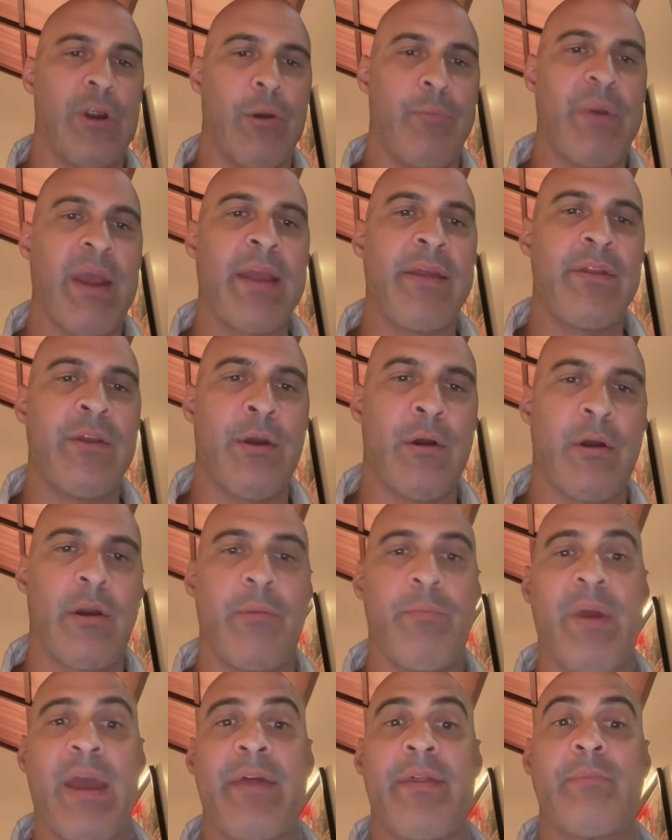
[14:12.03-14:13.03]
You're going
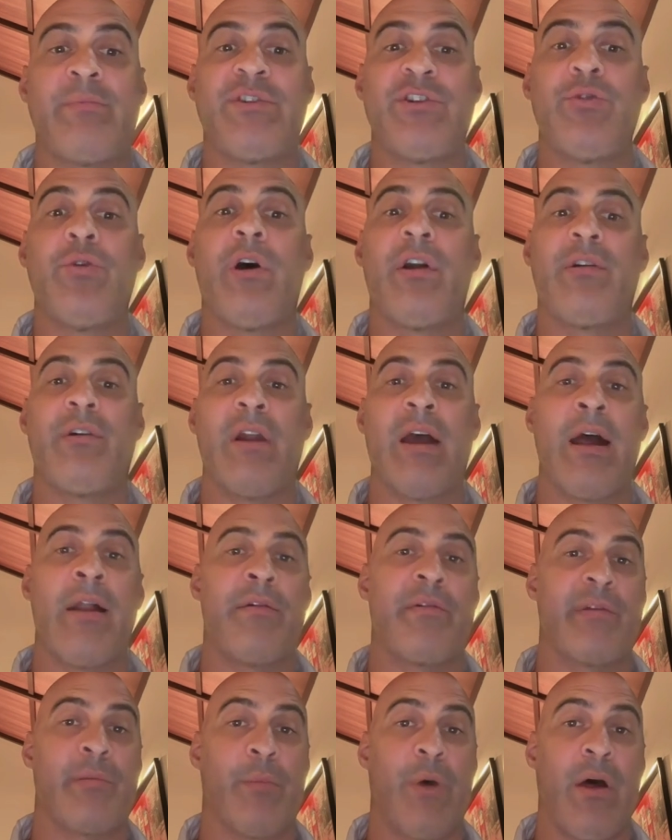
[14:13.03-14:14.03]
to pay them
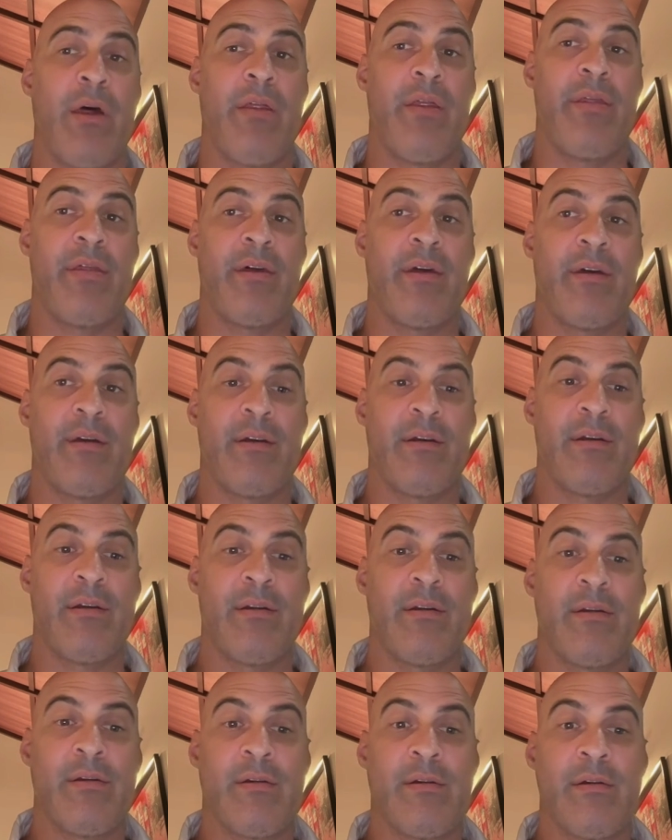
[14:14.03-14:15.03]
$200 a month
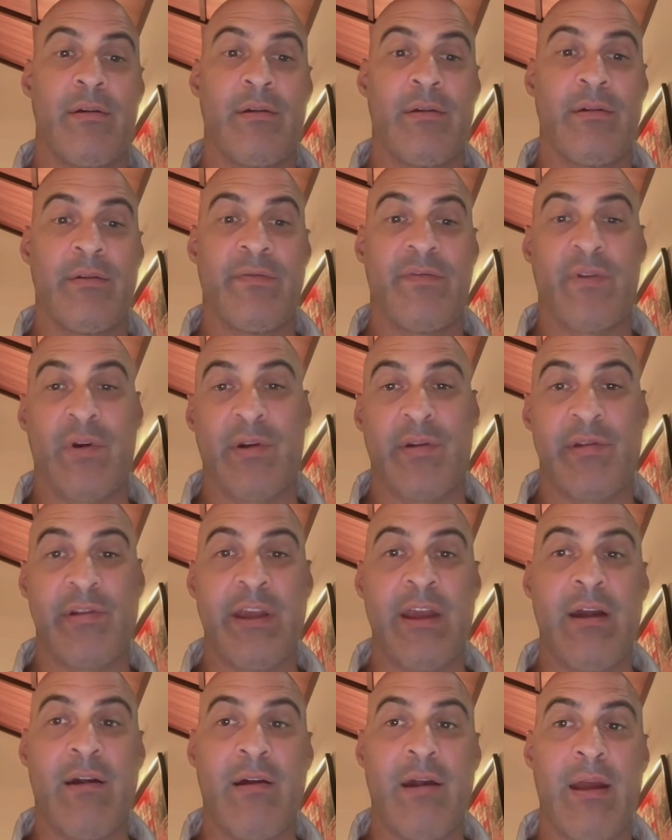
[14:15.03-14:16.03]
for a
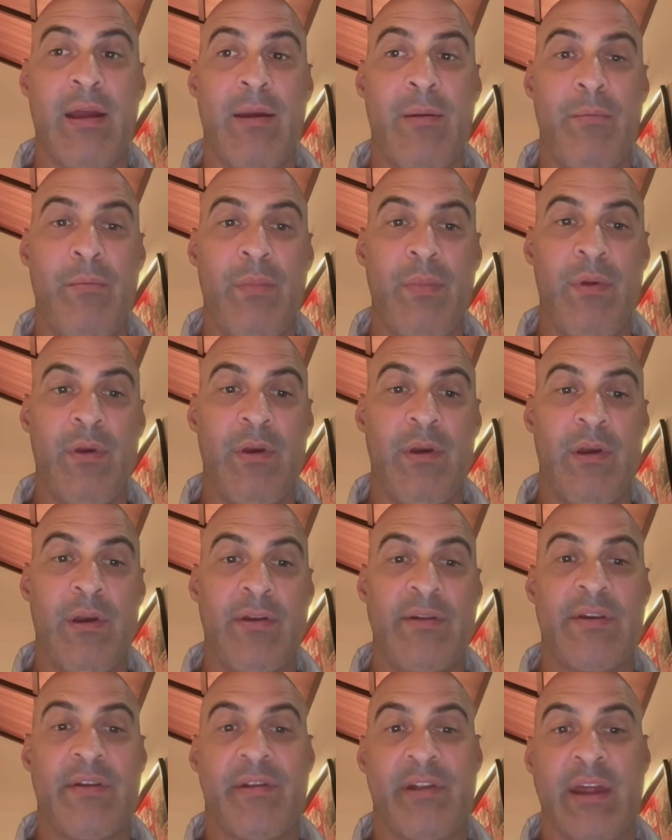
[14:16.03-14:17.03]
CRM
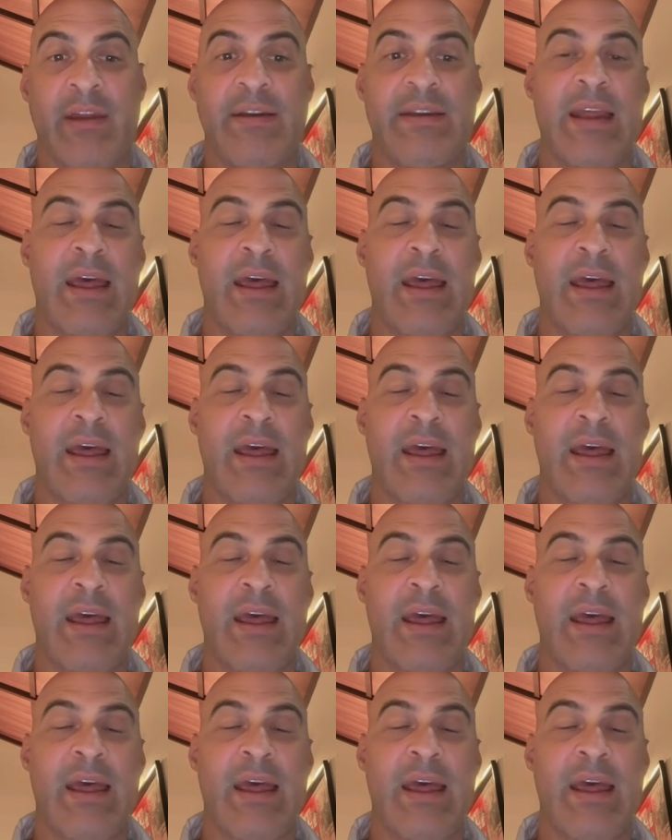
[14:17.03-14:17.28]
to send